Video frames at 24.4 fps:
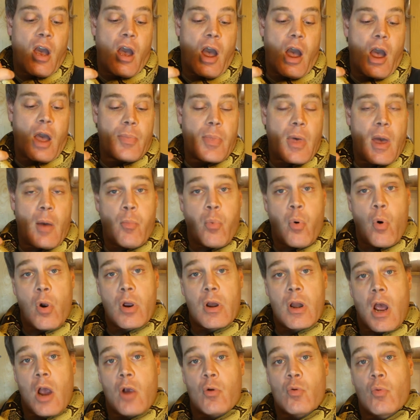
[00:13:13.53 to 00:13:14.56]
At that
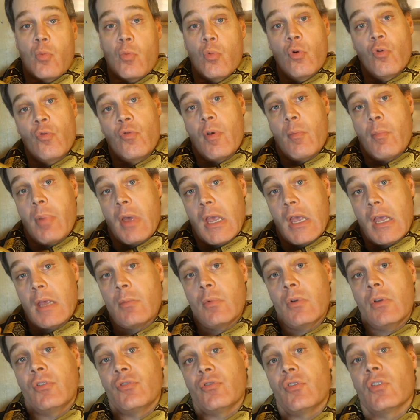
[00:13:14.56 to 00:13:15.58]
point, I remove the
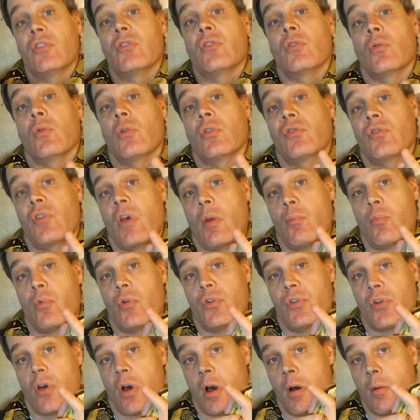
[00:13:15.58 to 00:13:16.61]
babies into a
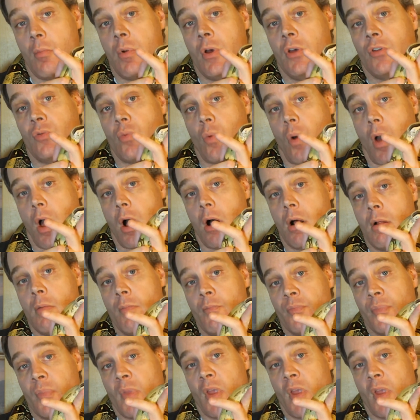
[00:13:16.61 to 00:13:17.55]
separate tub as well.